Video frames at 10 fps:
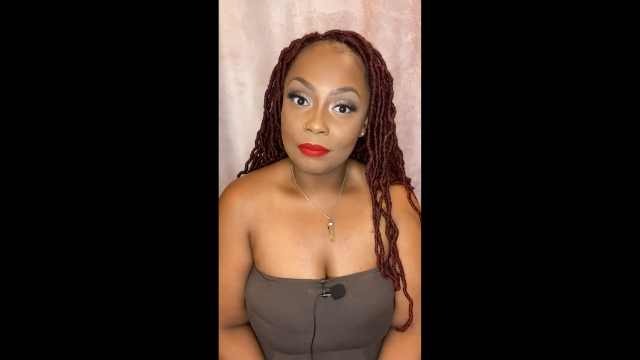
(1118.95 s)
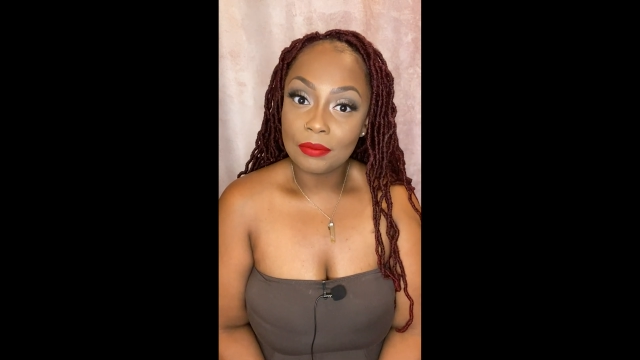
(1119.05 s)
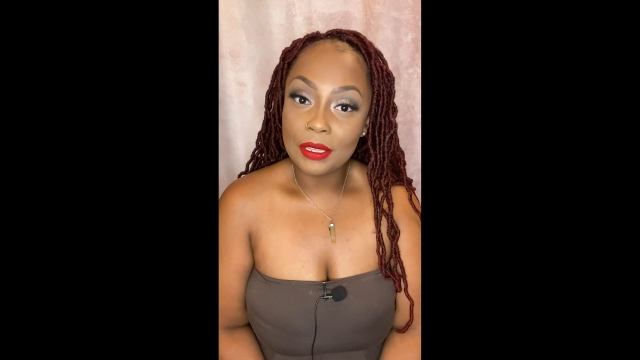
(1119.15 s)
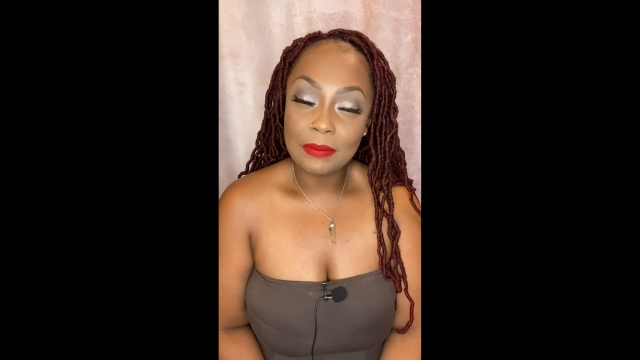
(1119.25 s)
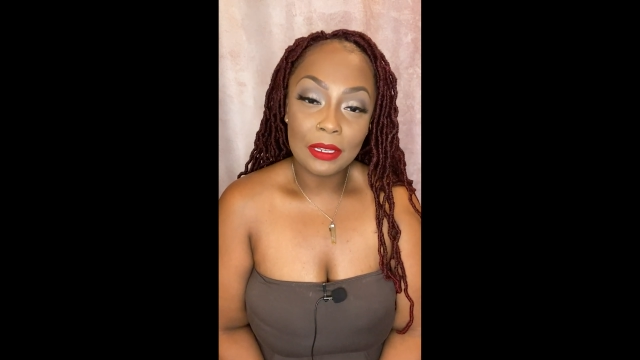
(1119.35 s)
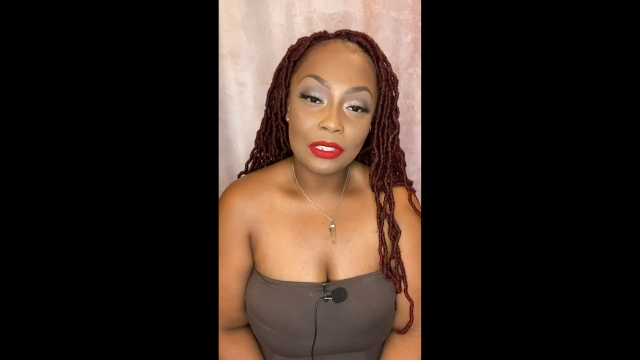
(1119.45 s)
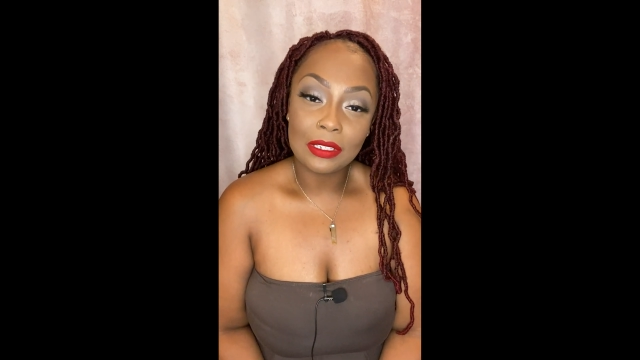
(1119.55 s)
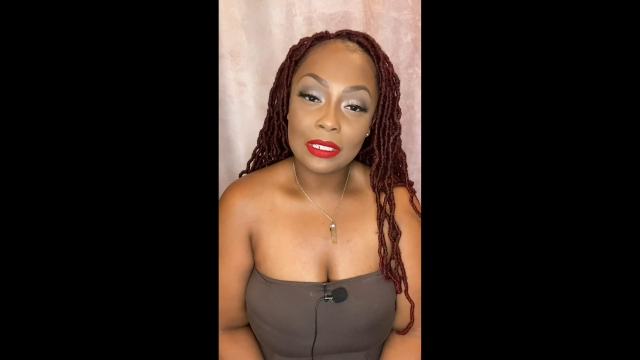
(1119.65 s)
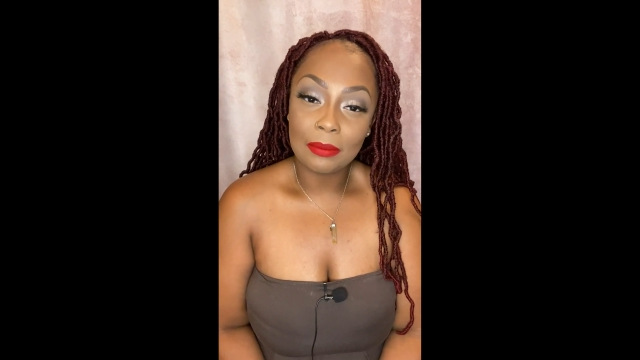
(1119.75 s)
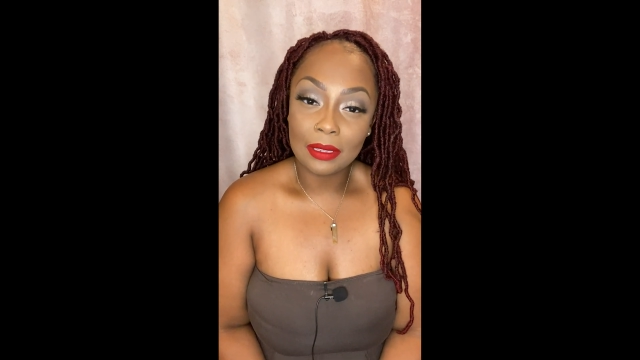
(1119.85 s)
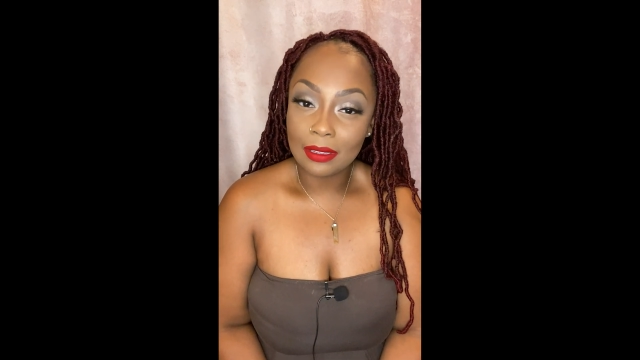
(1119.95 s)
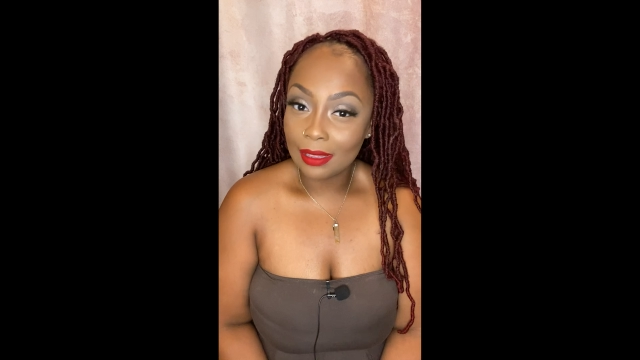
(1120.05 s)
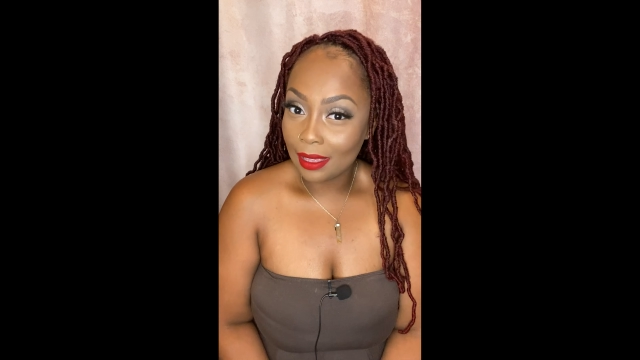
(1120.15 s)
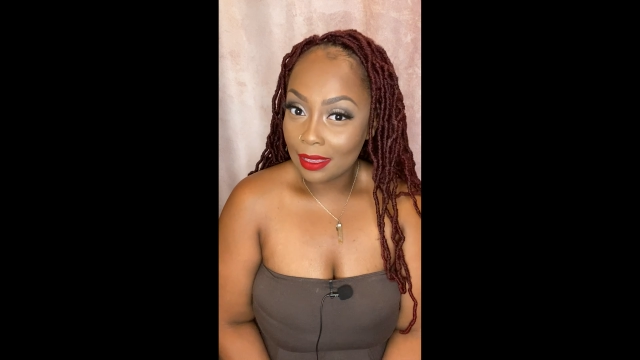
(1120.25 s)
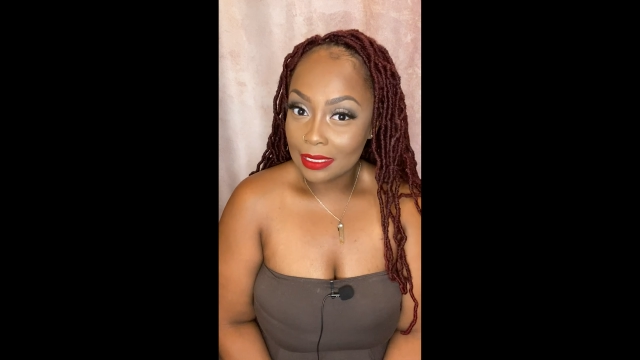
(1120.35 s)
especially something
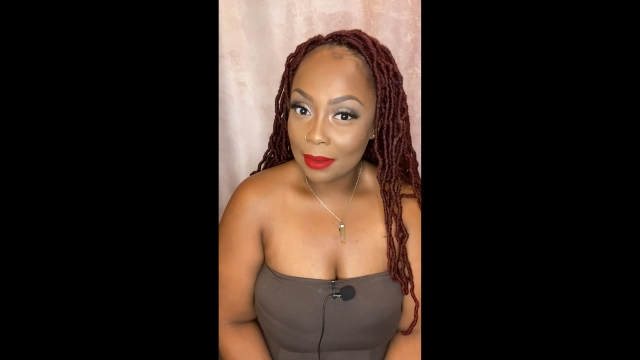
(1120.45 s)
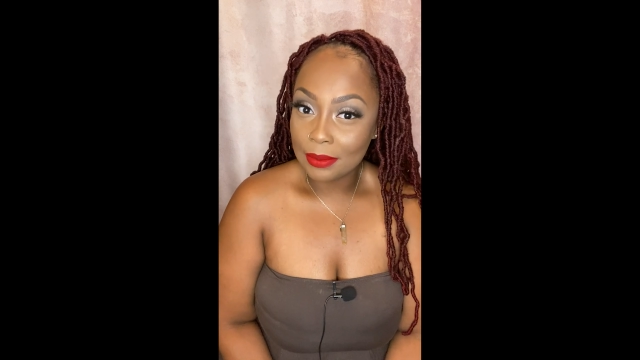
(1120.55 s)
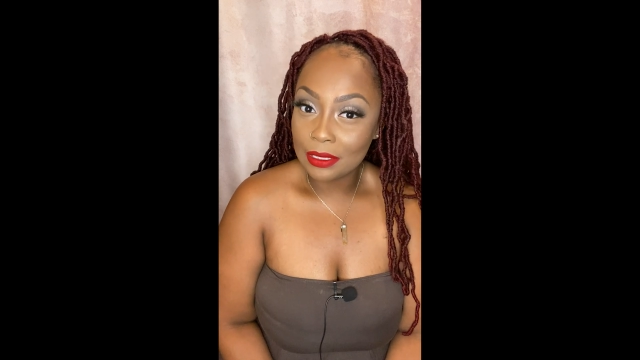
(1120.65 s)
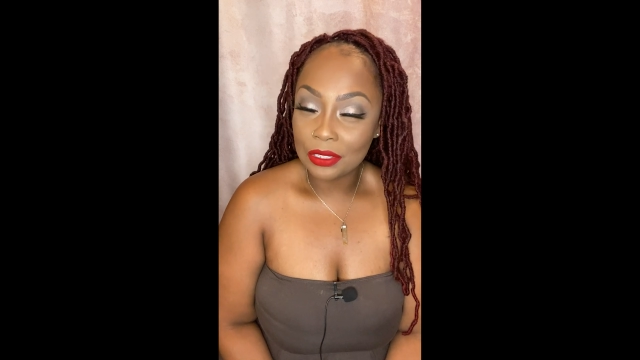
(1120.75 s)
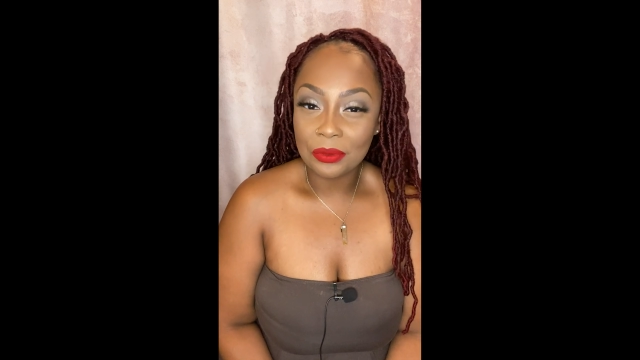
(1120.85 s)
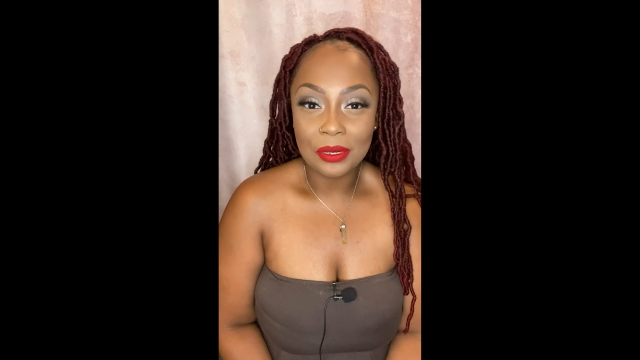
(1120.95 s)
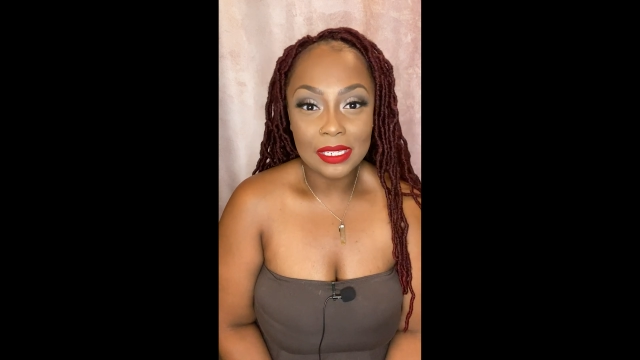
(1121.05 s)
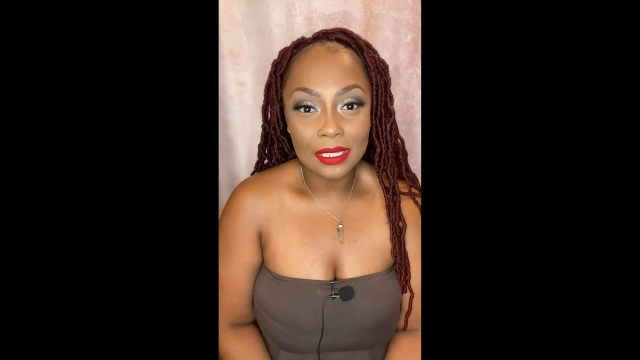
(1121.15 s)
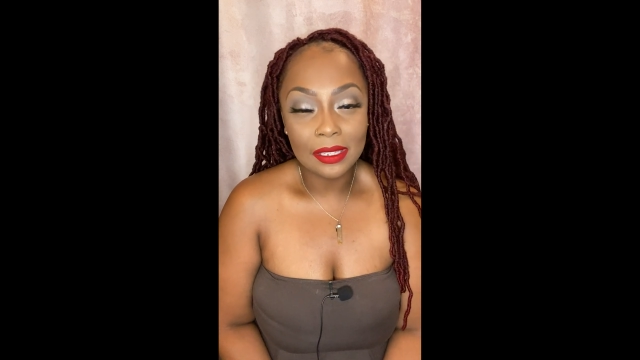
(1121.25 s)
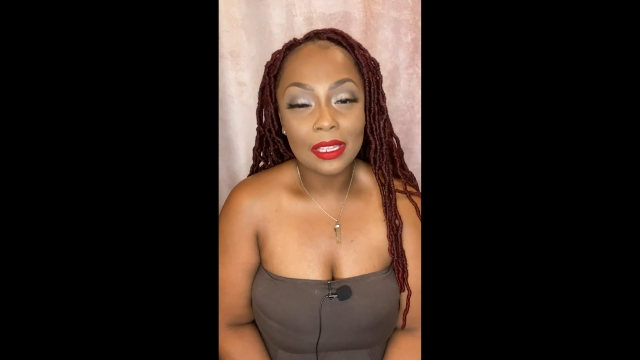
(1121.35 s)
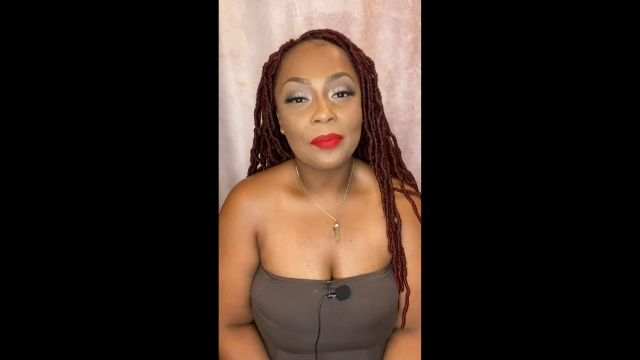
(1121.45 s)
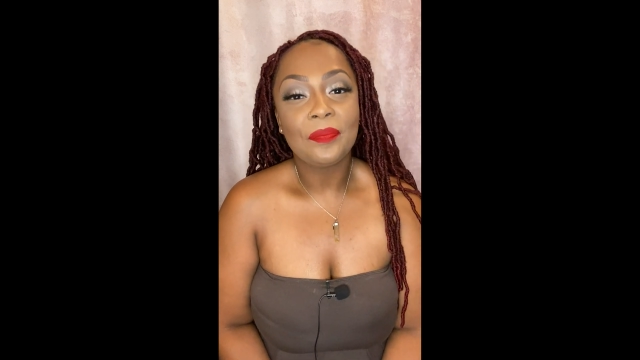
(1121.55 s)
that has happened so recently.